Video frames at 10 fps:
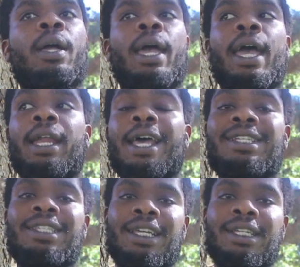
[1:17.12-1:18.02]
and
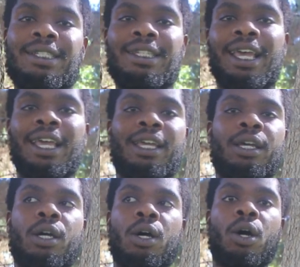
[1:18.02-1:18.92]
as they say,
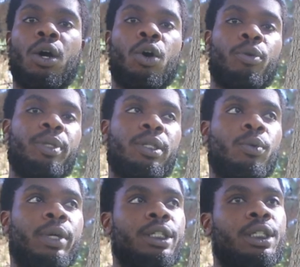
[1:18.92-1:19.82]
hopes
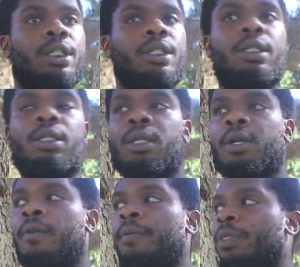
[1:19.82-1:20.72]
and wishes.
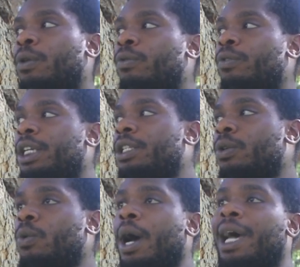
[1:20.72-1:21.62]
The
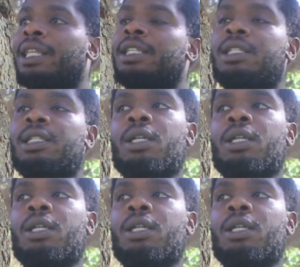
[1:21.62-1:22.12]
reason why this is